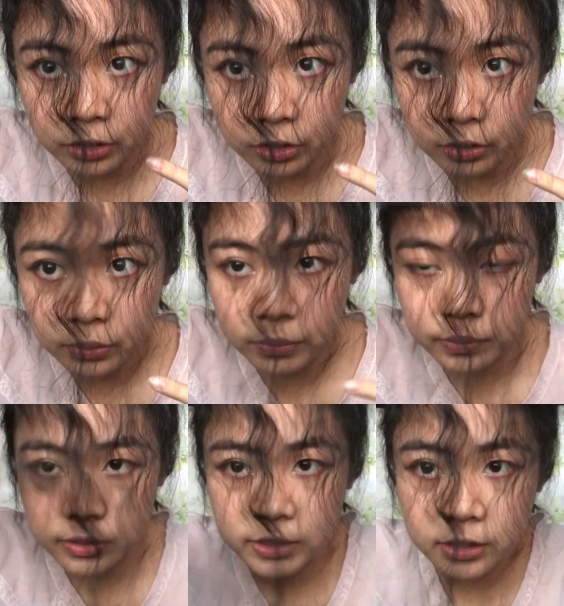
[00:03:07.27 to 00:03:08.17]

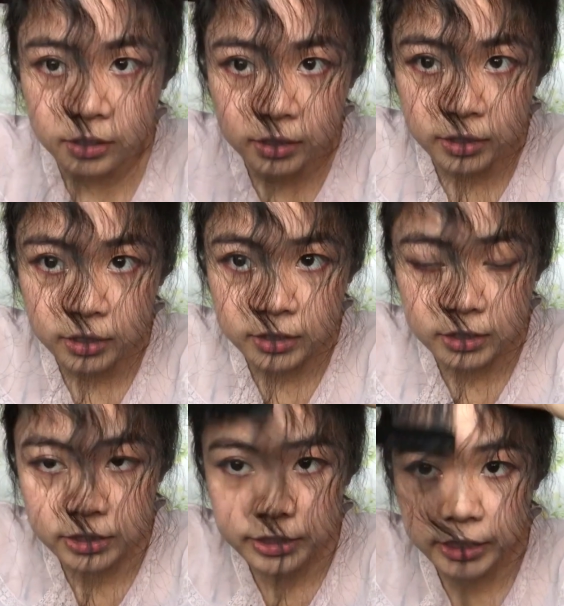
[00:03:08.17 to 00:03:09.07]
nose
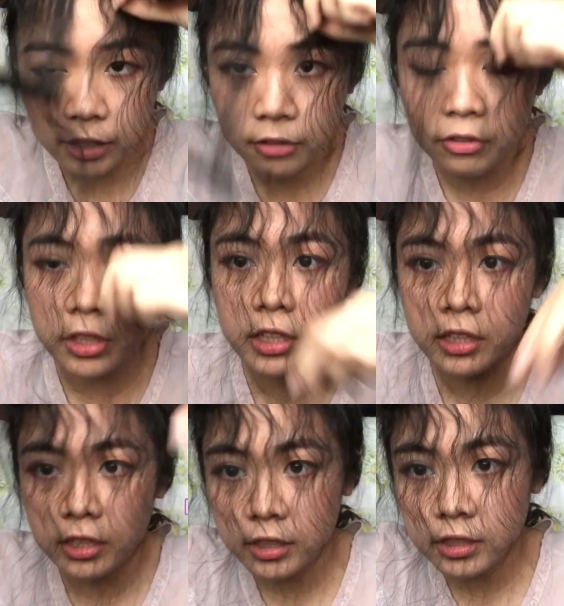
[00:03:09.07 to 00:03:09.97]
to see how everything
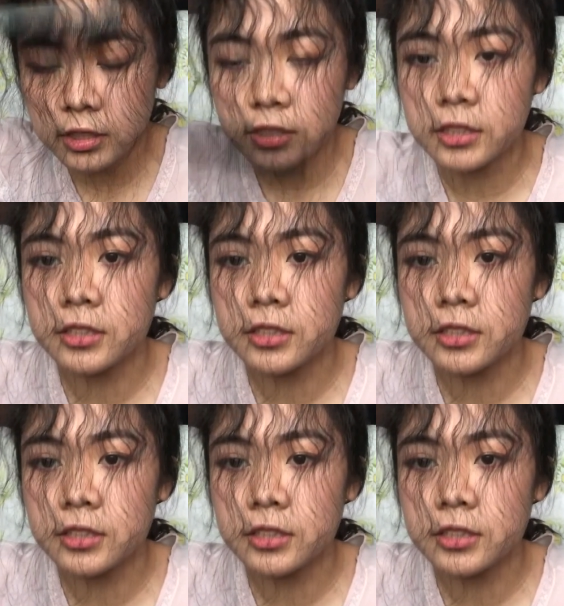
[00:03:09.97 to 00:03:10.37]
is.